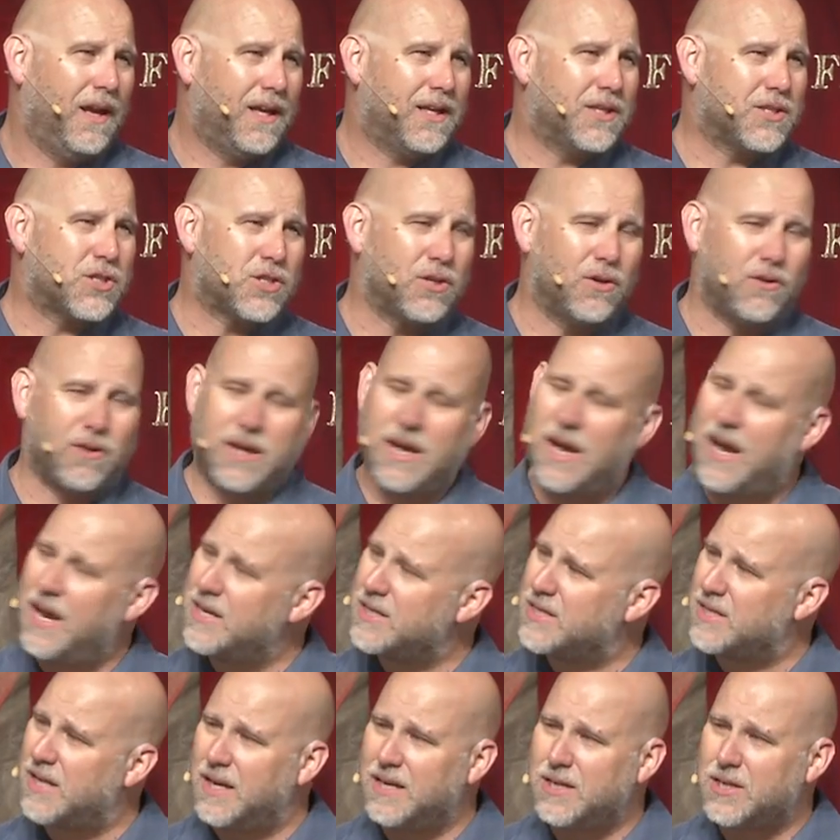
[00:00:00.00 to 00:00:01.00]
And so,
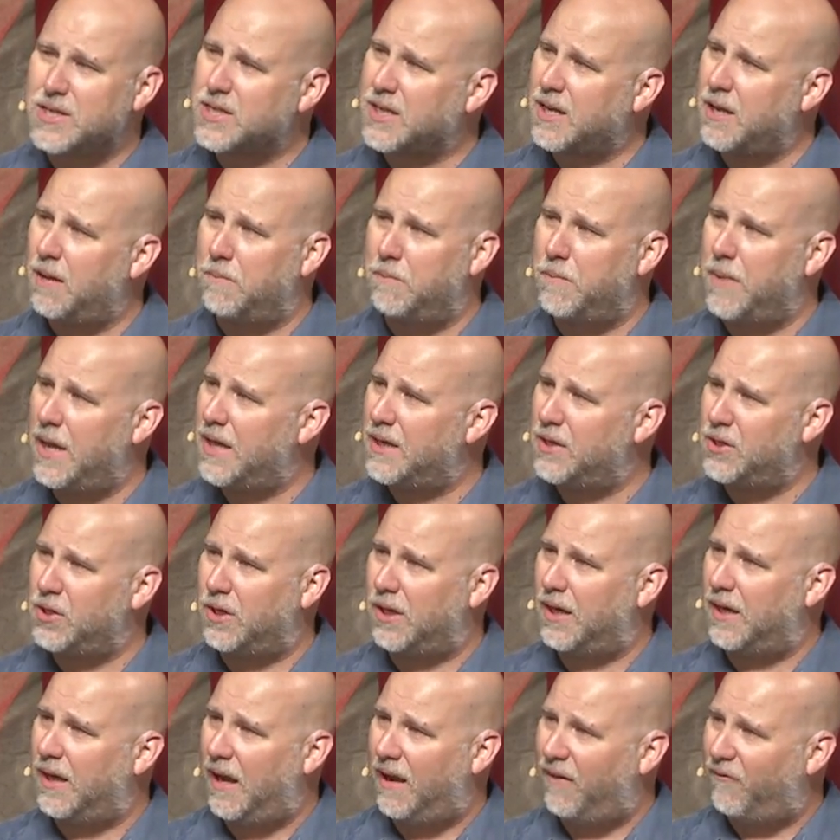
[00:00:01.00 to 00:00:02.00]
guys, I just commend
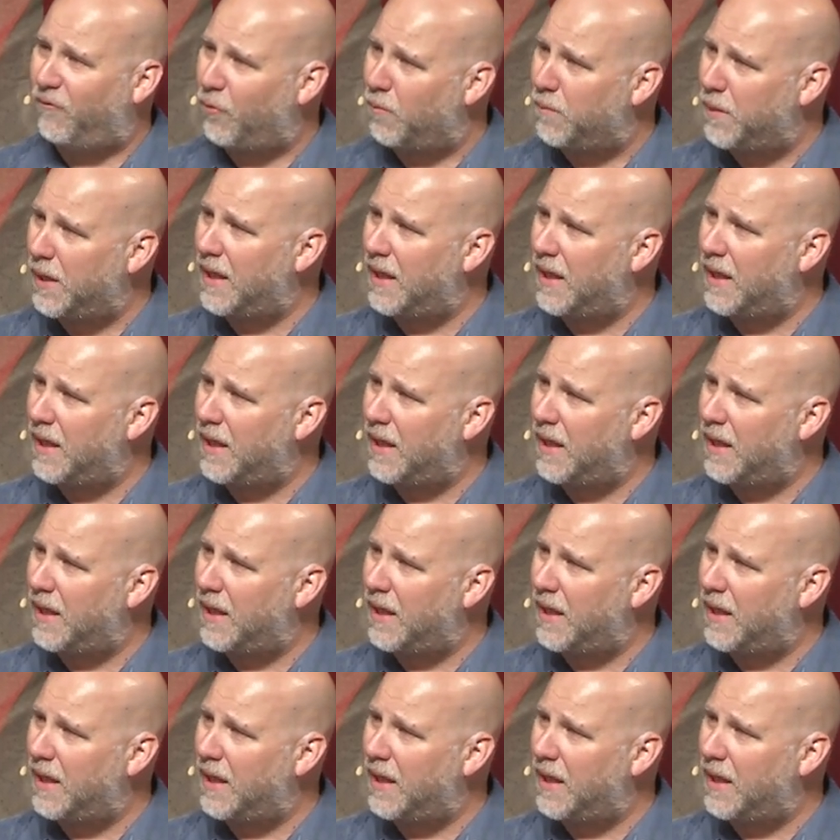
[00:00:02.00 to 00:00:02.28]
you today for